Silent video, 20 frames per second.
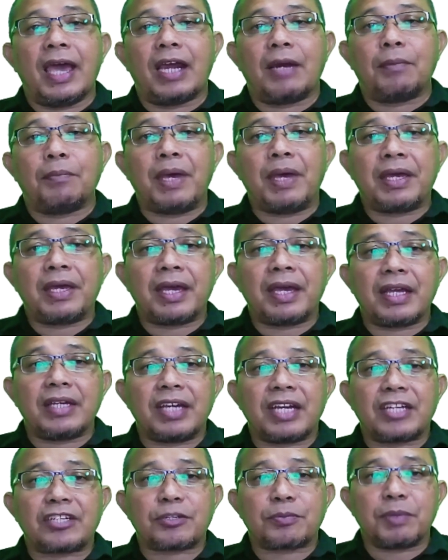and making
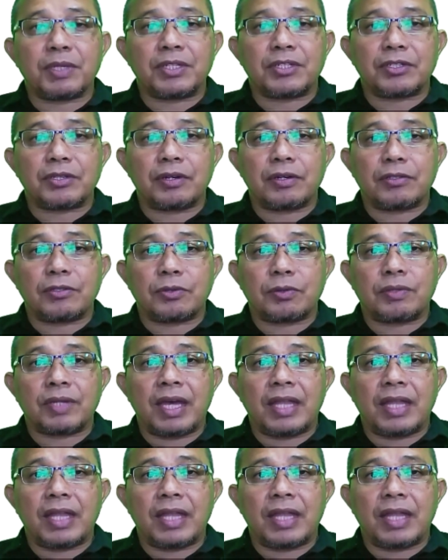adjustments so